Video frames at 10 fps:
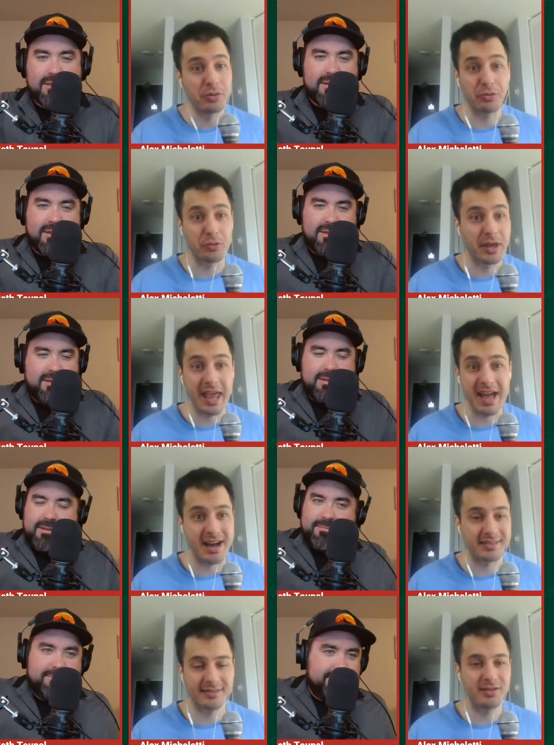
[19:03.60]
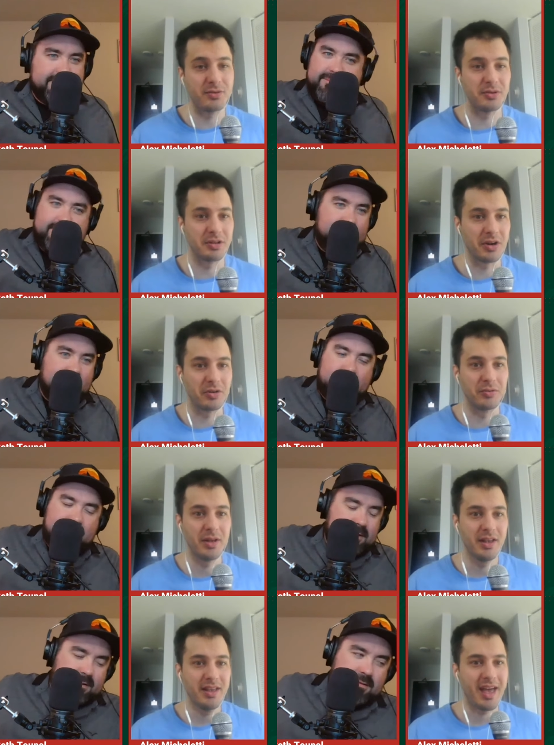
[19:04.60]
Speaker 1: through chaos too, you know,
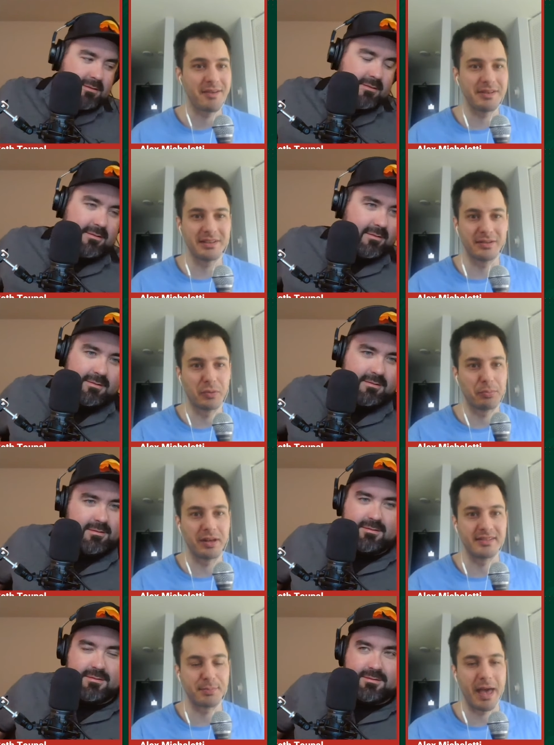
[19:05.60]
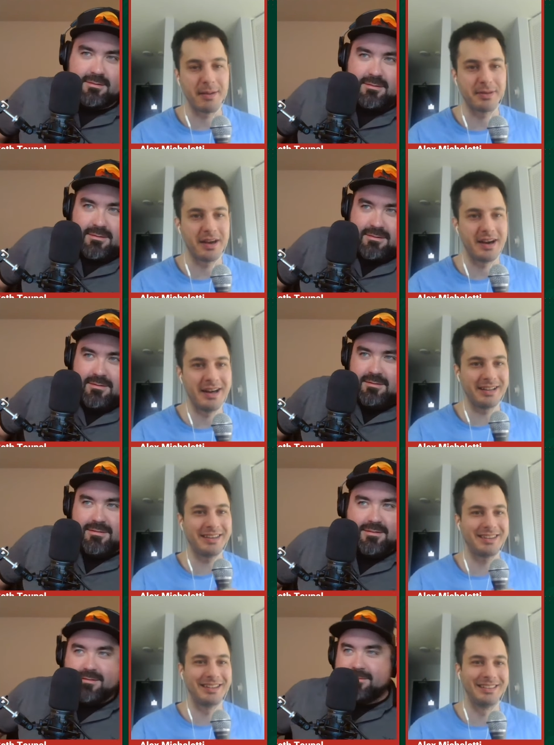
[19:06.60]
having to replace
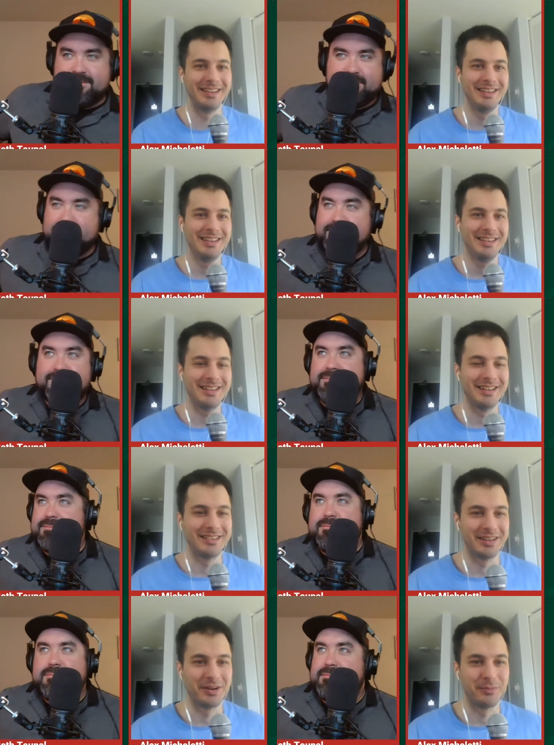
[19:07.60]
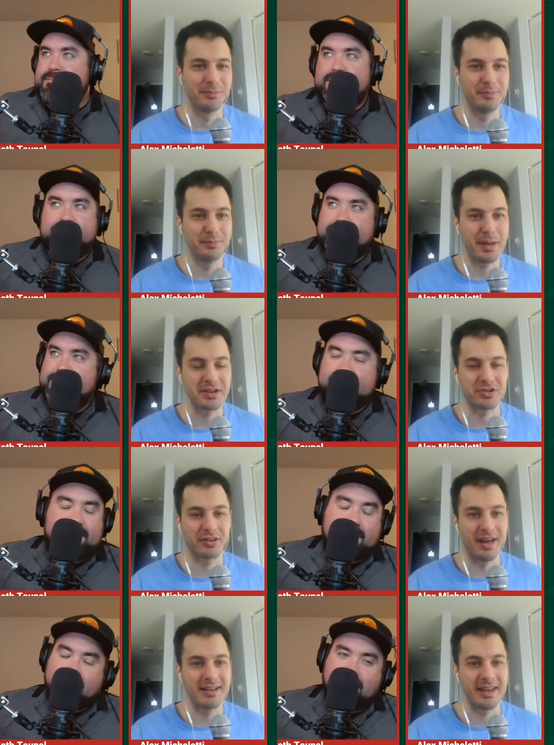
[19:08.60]
Babcock and. Uh, you know,
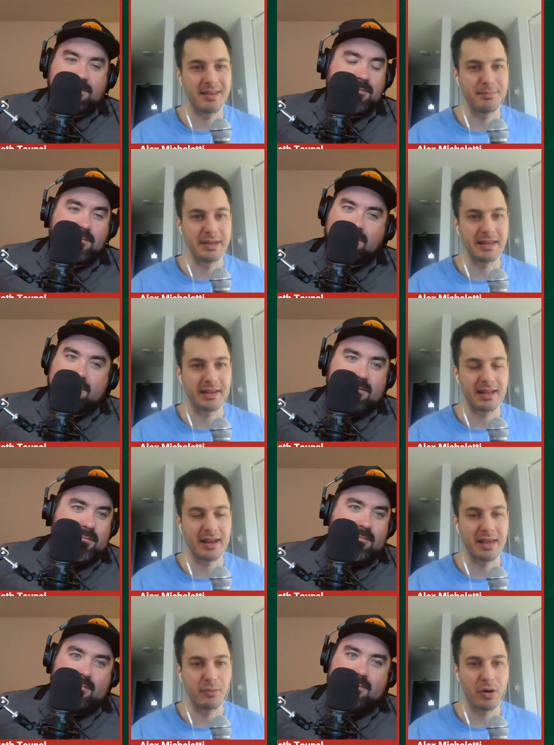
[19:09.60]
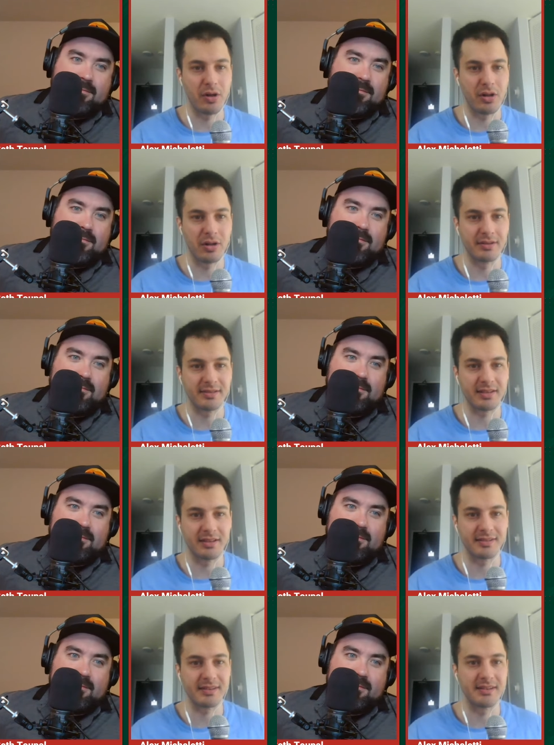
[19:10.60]
Patrick Laine being kind of AWOL all,
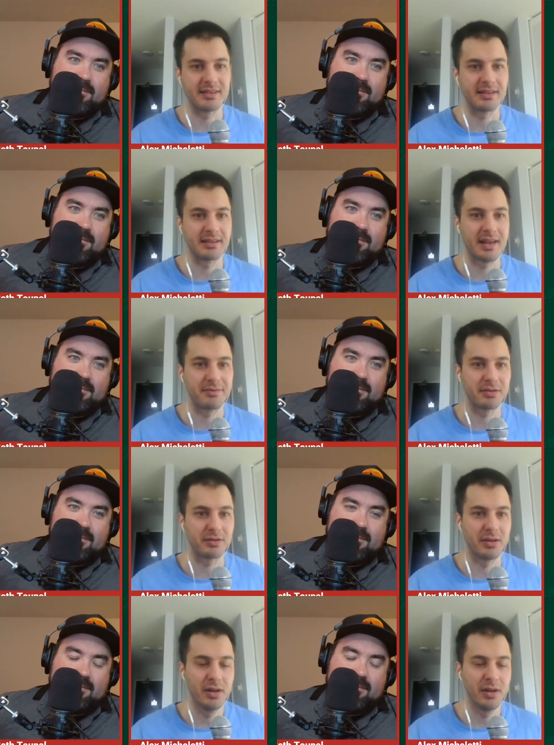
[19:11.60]
all season after